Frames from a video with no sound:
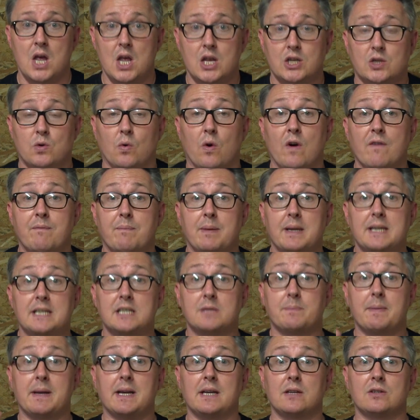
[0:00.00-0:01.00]
So I've been
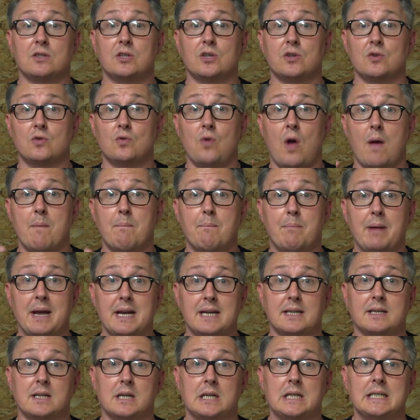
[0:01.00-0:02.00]
speaking to
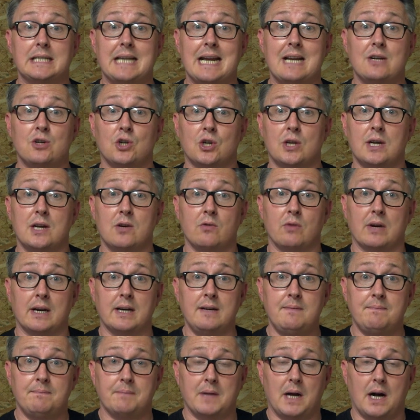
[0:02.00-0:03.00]
Bayside
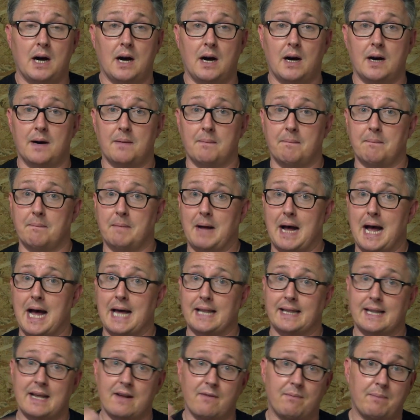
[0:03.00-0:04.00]
Engineering
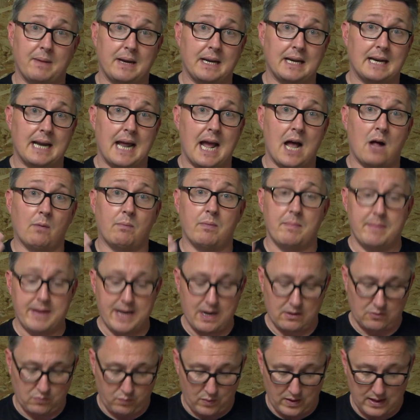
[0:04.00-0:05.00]
and they've been helping me
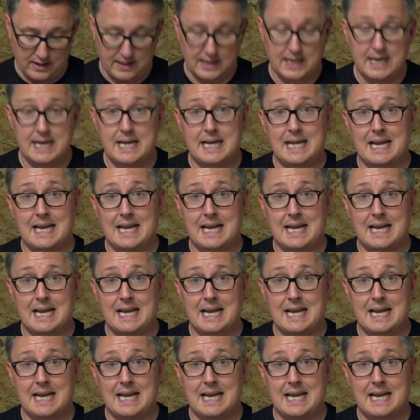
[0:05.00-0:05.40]
out with